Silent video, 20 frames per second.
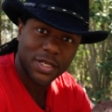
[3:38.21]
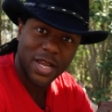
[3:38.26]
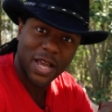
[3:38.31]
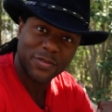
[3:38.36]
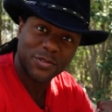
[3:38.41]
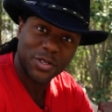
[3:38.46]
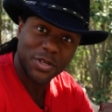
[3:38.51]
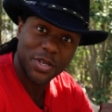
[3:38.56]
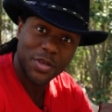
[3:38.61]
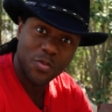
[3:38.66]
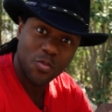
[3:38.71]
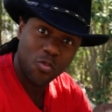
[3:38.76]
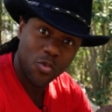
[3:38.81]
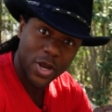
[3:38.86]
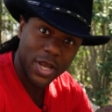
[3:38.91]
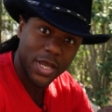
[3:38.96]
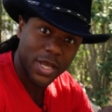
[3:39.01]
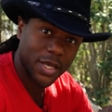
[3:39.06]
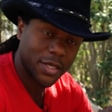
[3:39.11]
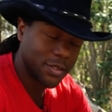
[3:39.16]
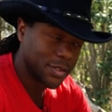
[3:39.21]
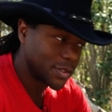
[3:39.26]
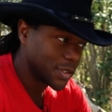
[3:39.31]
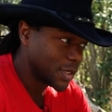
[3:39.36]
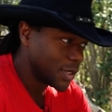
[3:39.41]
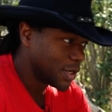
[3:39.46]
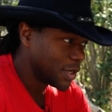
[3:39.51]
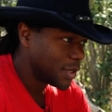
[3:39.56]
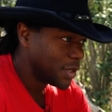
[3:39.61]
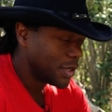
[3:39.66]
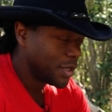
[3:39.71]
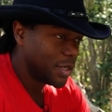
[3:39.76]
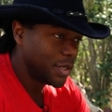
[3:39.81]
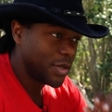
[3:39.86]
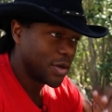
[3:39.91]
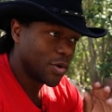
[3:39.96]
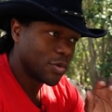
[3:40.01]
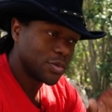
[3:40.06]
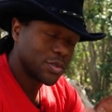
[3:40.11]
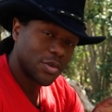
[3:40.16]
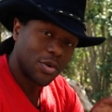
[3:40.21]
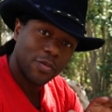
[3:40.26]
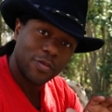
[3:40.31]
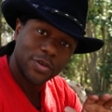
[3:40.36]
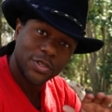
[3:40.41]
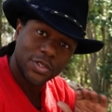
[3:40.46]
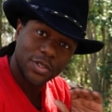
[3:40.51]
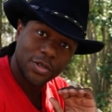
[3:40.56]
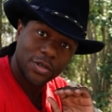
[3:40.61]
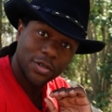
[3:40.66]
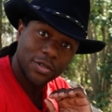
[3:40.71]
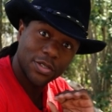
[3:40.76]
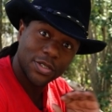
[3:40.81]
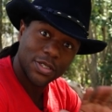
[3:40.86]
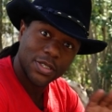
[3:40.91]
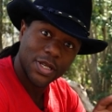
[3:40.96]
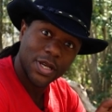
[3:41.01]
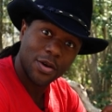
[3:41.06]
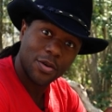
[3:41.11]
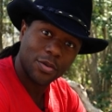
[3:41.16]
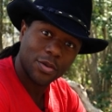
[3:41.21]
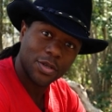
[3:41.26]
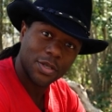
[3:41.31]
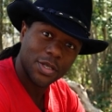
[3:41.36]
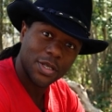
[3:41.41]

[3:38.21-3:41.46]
And after he wins, he goes over to her silk.